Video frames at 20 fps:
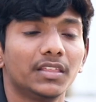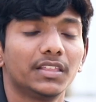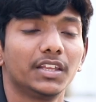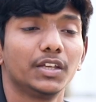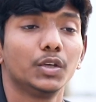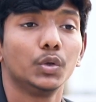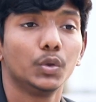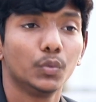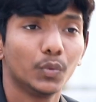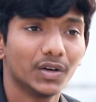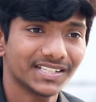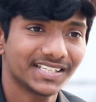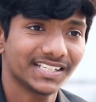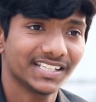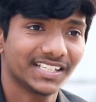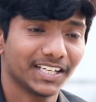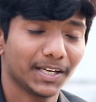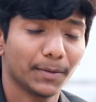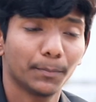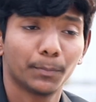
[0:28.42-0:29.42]
The
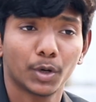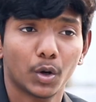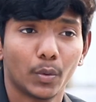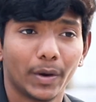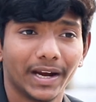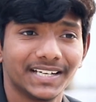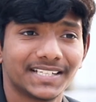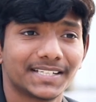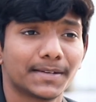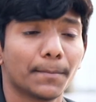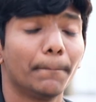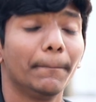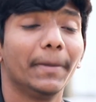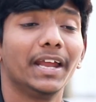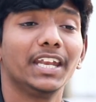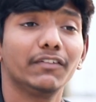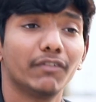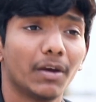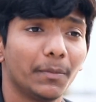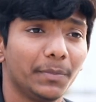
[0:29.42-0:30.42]
university provides
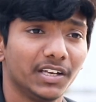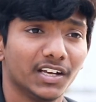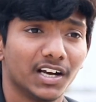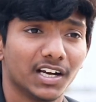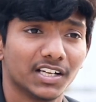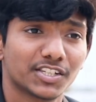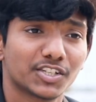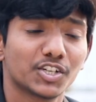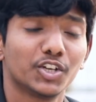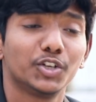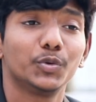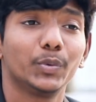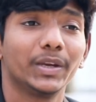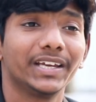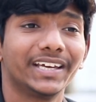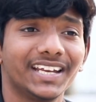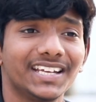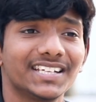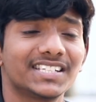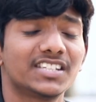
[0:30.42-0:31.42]
many webinars to
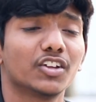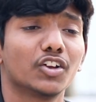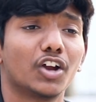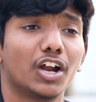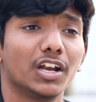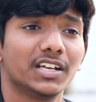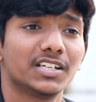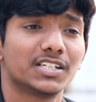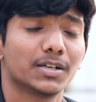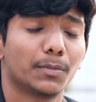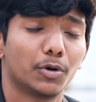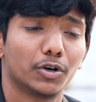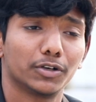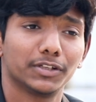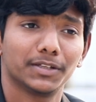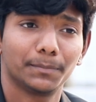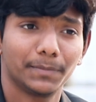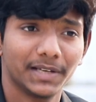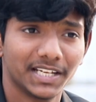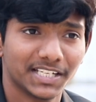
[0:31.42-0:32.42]
increase the knowledge
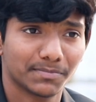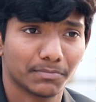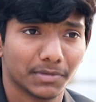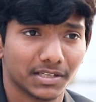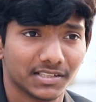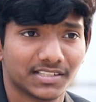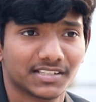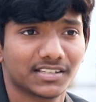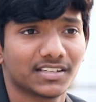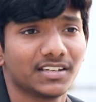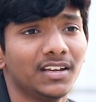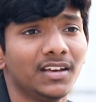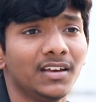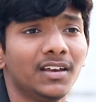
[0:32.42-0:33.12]
about the placements.